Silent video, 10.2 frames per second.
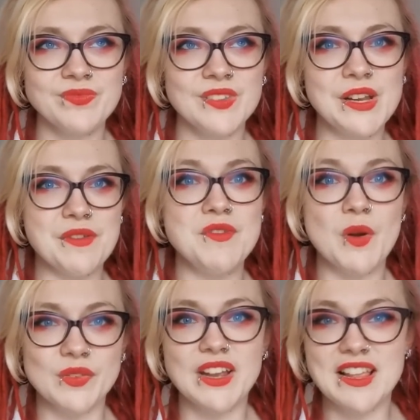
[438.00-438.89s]
you know, they've
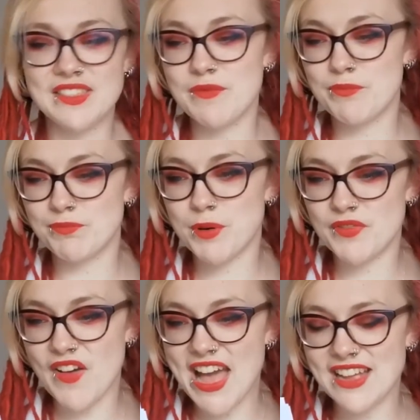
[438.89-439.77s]
not said anything
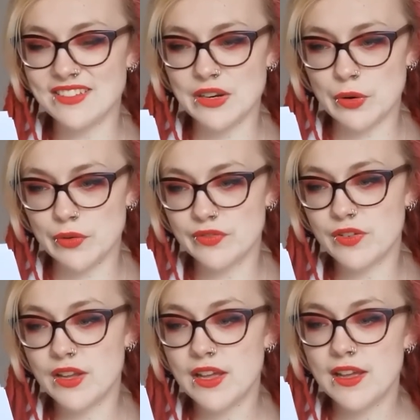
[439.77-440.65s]
profound enough.